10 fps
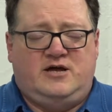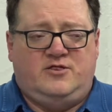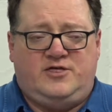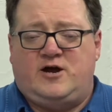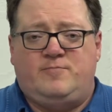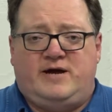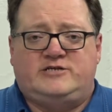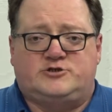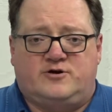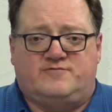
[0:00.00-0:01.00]
their
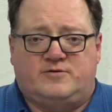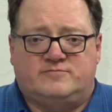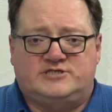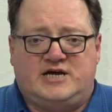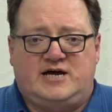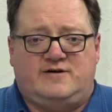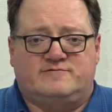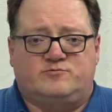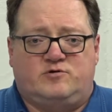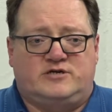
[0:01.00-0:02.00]
measure of
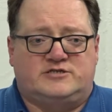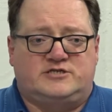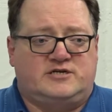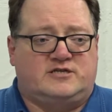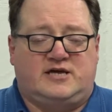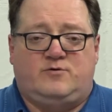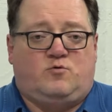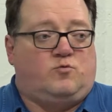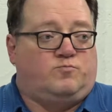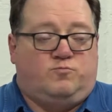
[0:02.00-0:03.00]
themselves was that they
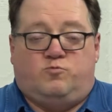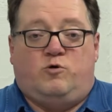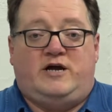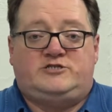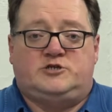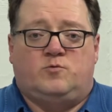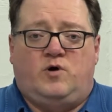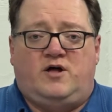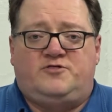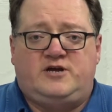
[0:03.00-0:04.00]
were rich and
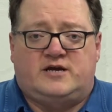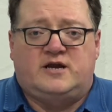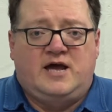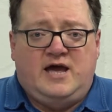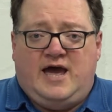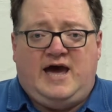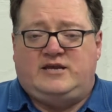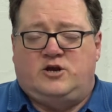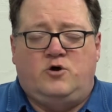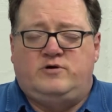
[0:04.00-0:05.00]
wealthy and
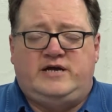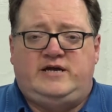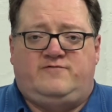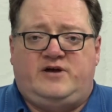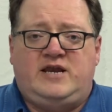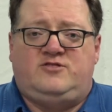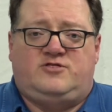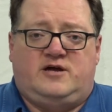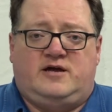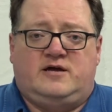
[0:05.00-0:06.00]
had no need of
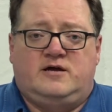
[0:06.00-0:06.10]
anything.